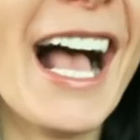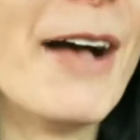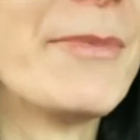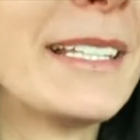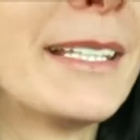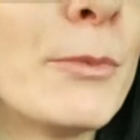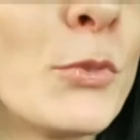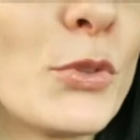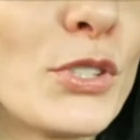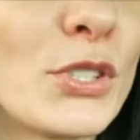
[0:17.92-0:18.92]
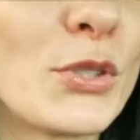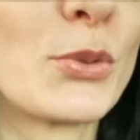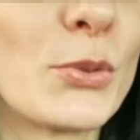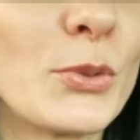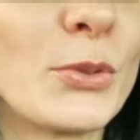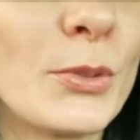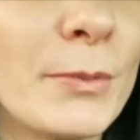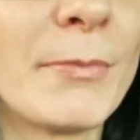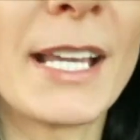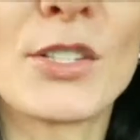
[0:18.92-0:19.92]
mood
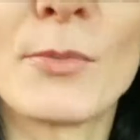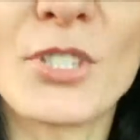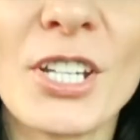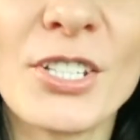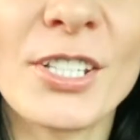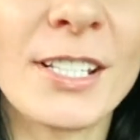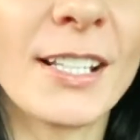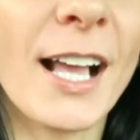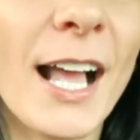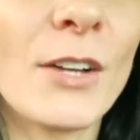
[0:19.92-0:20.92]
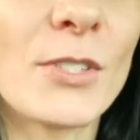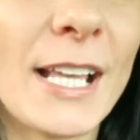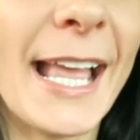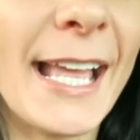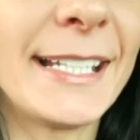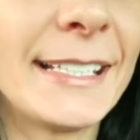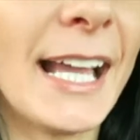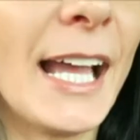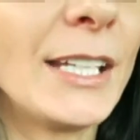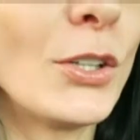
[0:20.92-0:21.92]
to make some changes in the house, and
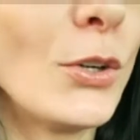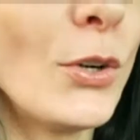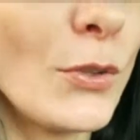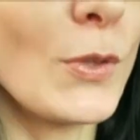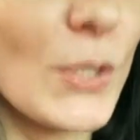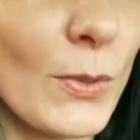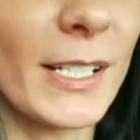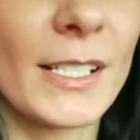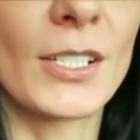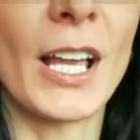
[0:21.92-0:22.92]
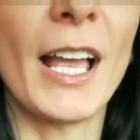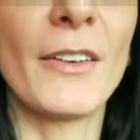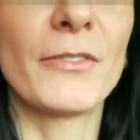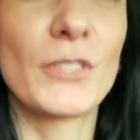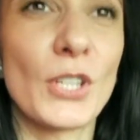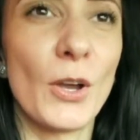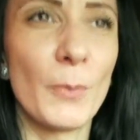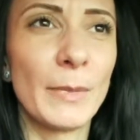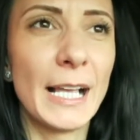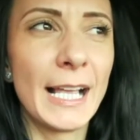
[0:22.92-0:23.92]
I always wanted to have
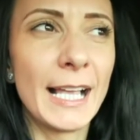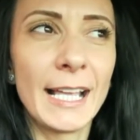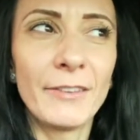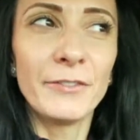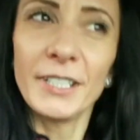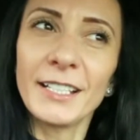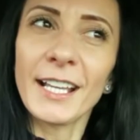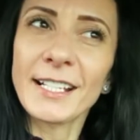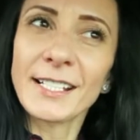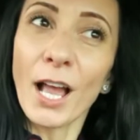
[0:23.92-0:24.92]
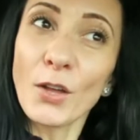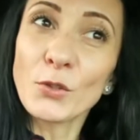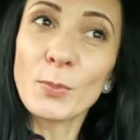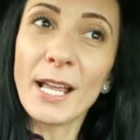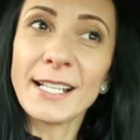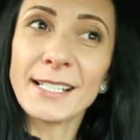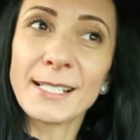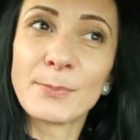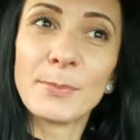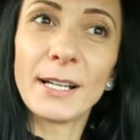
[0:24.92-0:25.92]
some very nice house
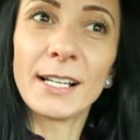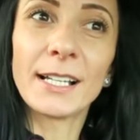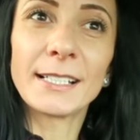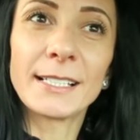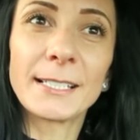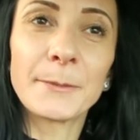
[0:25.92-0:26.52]
plants, but